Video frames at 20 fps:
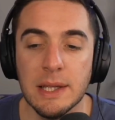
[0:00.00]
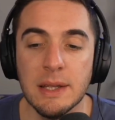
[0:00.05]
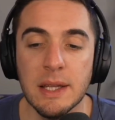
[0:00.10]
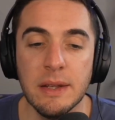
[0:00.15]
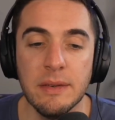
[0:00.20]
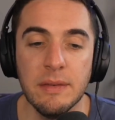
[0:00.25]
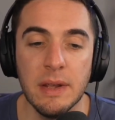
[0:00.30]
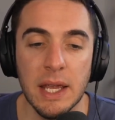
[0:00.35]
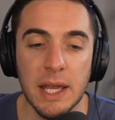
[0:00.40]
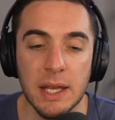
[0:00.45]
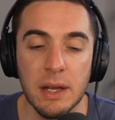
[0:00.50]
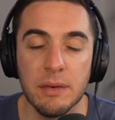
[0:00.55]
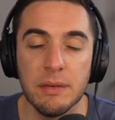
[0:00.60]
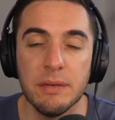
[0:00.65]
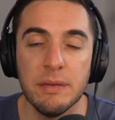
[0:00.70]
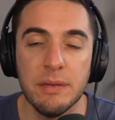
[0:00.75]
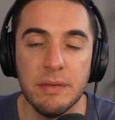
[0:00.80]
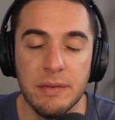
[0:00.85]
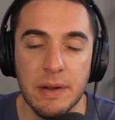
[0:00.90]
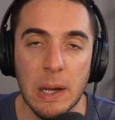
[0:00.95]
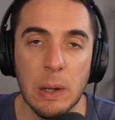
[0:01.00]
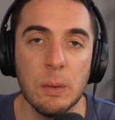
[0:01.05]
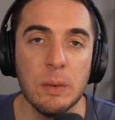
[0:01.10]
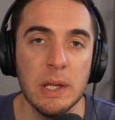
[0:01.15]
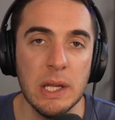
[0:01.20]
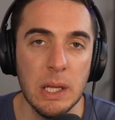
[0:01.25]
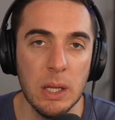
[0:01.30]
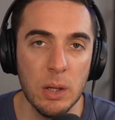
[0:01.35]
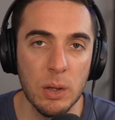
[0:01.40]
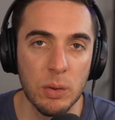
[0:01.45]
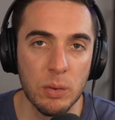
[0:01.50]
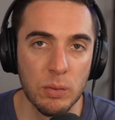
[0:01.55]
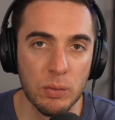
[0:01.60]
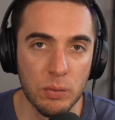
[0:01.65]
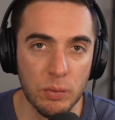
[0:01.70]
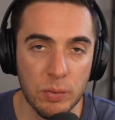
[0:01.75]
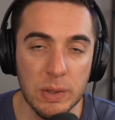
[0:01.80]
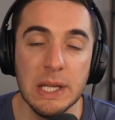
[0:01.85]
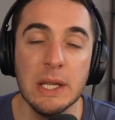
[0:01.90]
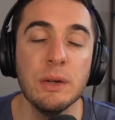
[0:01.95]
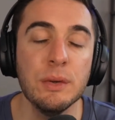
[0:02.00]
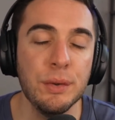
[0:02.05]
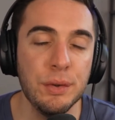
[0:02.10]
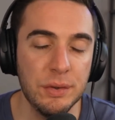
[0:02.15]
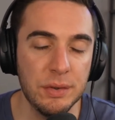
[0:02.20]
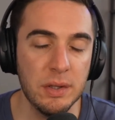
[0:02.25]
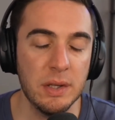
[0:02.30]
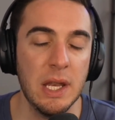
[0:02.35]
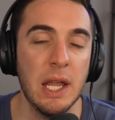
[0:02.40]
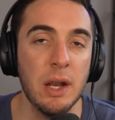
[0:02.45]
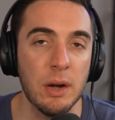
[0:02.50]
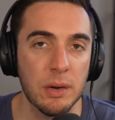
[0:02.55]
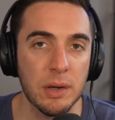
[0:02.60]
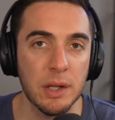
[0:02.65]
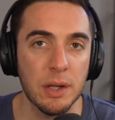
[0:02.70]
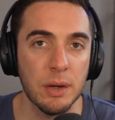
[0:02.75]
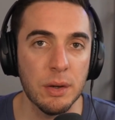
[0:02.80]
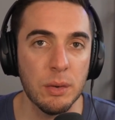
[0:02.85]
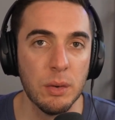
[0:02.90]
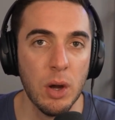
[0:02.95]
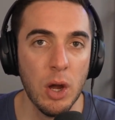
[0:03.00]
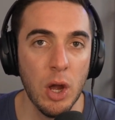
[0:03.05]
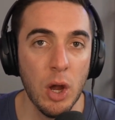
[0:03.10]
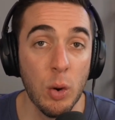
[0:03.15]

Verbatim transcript: live in a very real scenario